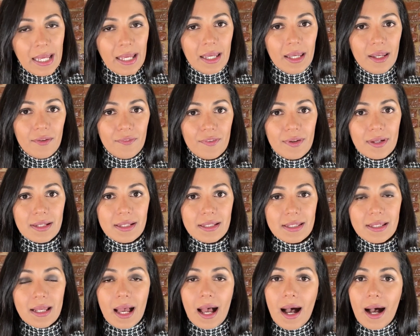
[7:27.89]
If it's
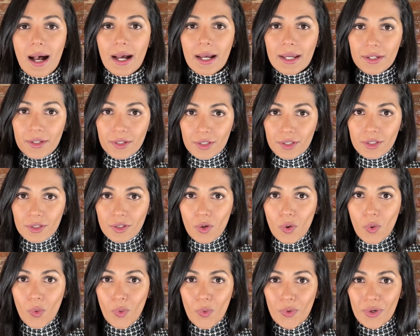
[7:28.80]
higher,
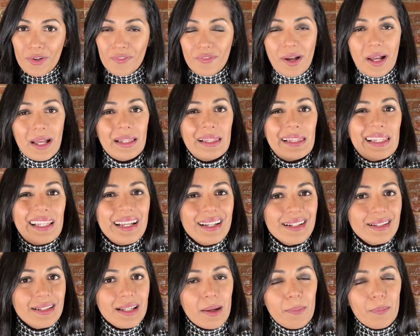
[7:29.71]
or if at
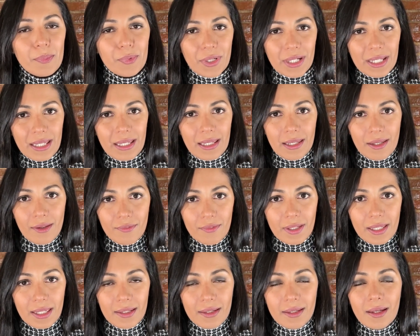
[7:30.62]
least I'm breaking
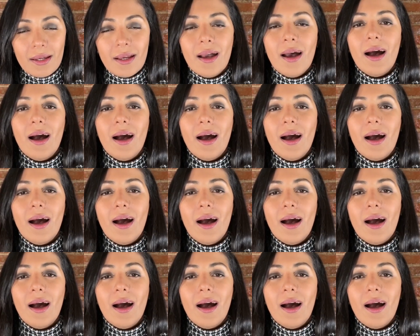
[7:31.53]
even,